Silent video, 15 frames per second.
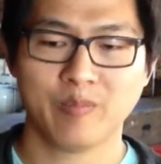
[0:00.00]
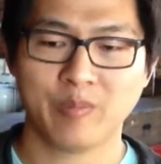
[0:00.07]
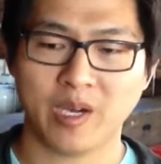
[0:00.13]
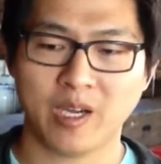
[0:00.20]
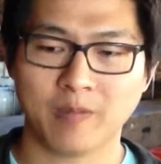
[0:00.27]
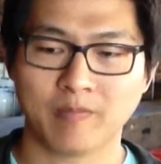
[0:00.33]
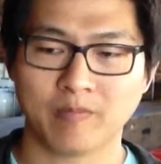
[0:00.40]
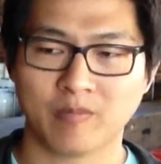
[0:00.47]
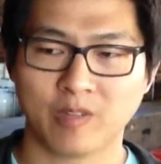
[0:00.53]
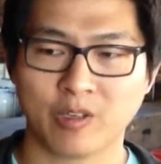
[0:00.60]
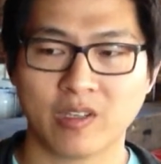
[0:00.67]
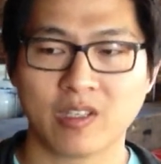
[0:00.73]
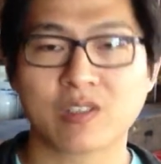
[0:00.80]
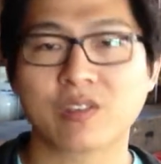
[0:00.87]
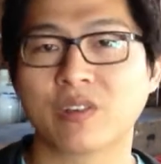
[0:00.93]
But there
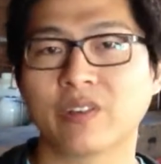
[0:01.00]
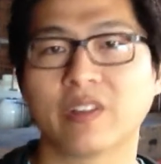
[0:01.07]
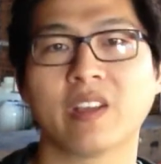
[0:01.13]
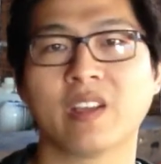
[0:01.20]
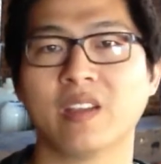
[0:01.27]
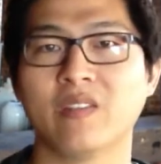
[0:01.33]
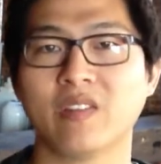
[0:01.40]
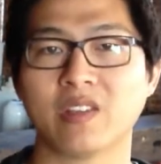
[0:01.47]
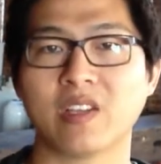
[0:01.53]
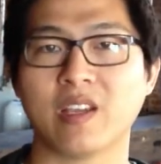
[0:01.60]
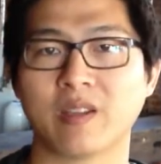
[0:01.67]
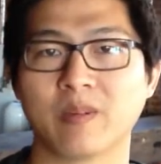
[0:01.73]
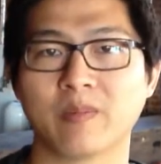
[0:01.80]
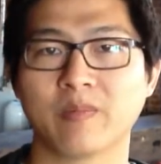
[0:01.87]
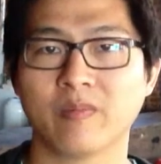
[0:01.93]
is certainly a give and
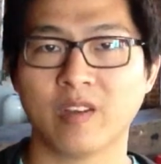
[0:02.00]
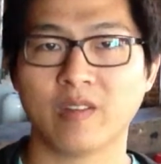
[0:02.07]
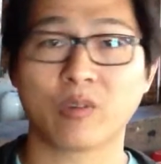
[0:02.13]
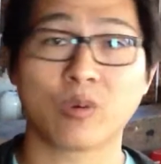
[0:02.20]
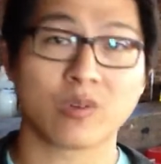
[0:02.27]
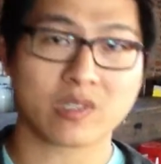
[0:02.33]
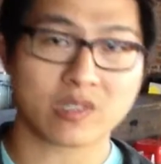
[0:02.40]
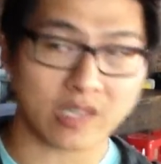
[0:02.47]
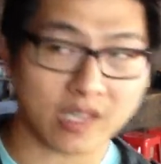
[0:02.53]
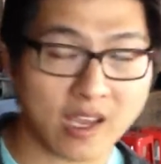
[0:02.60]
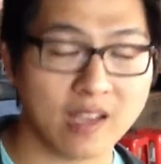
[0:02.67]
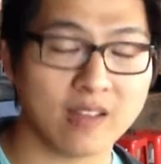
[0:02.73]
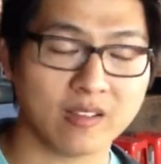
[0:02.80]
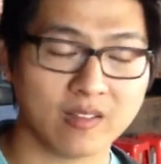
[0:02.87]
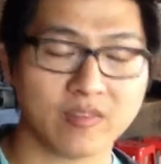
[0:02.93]
take. And of course, they
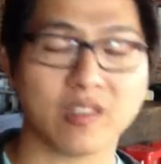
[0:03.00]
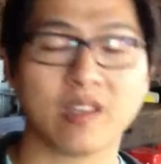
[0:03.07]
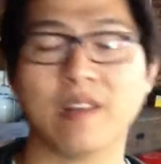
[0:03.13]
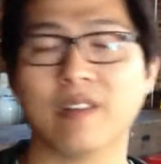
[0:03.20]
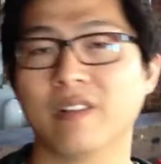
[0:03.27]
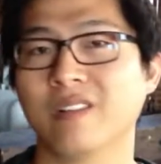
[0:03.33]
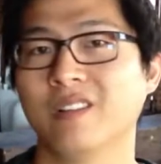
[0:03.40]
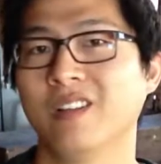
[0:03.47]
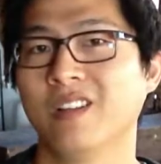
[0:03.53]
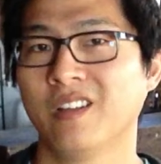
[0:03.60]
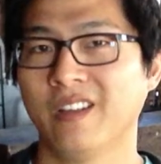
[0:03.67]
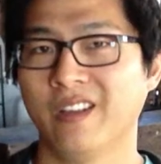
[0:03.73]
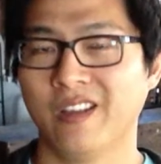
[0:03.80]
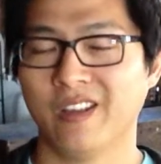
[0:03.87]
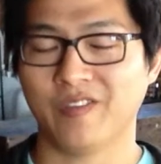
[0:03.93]
can live together
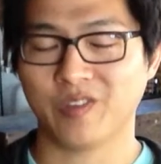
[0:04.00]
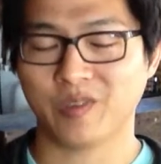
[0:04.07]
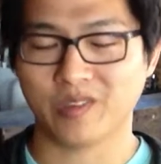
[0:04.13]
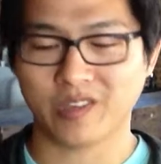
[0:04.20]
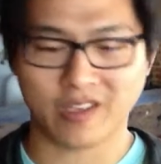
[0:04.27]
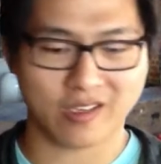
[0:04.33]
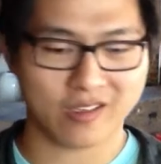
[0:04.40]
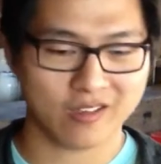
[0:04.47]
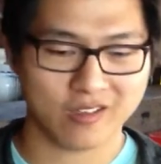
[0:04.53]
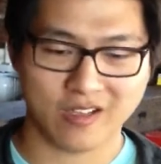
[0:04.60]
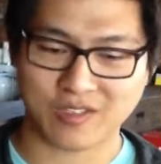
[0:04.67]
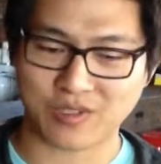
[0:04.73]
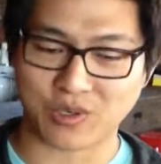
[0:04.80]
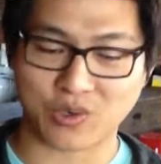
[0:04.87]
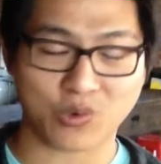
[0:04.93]
if you'd like.
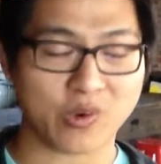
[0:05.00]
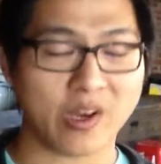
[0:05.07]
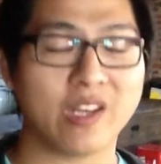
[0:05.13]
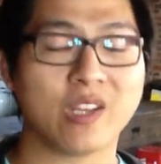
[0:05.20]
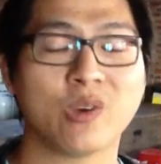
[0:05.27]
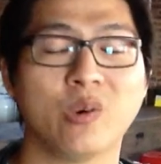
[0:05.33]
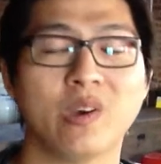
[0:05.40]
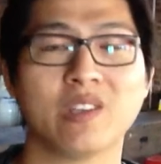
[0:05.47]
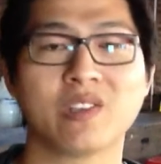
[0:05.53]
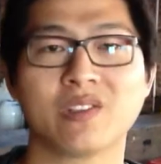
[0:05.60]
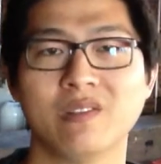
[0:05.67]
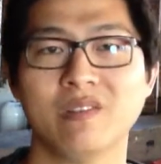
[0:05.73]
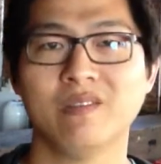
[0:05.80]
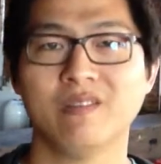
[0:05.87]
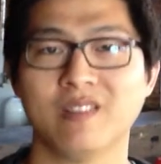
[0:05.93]
It's a great
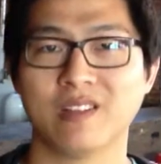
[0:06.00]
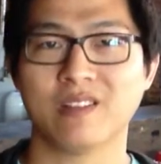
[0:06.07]
question.